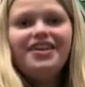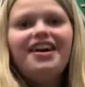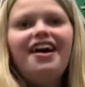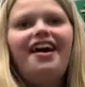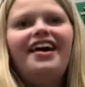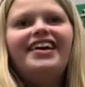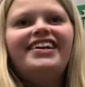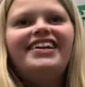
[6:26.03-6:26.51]

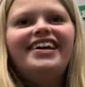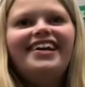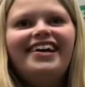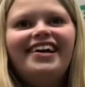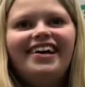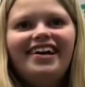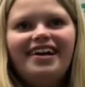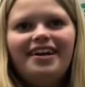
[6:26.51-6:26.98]
on.
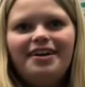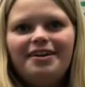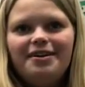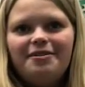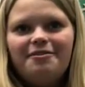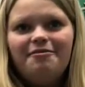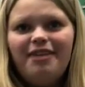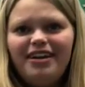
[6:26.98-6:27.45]

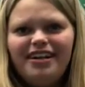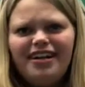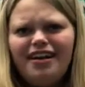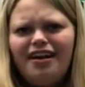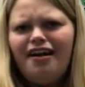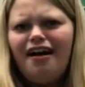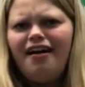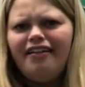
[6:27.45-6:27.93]
When did
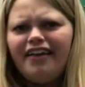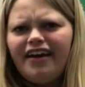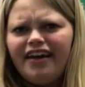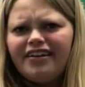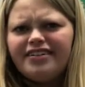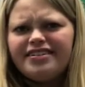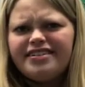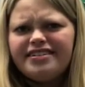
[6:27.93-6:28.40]
it all
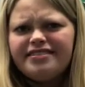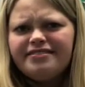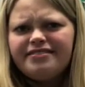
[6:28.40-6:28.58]
end?